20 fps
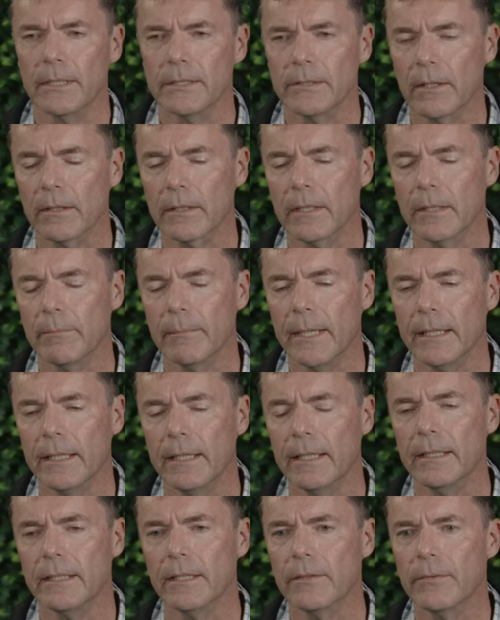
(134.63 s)
it's not going to make
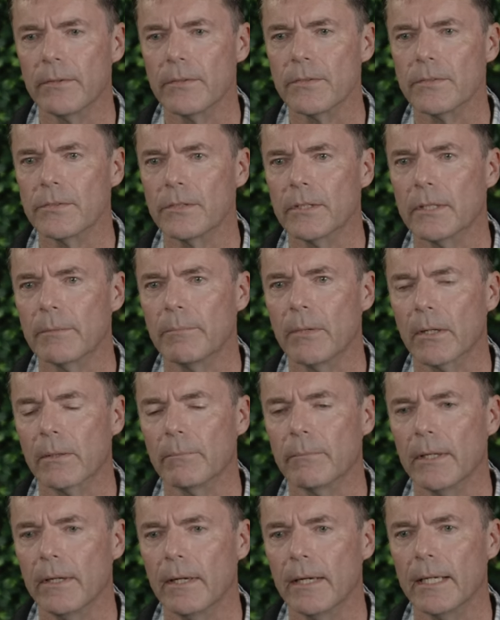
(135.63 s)
any difference to the
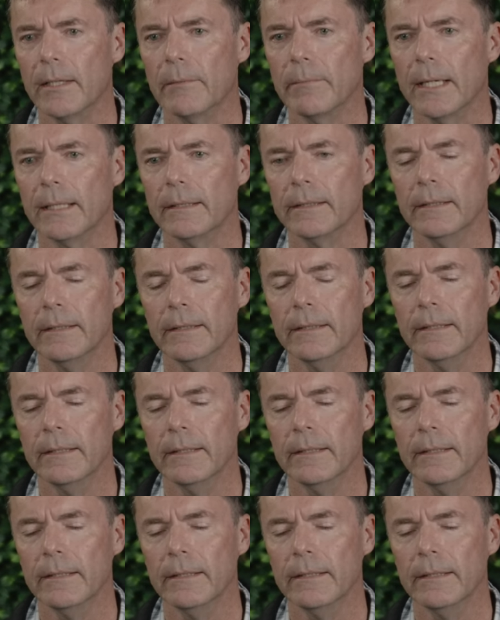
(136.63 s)
bottom line but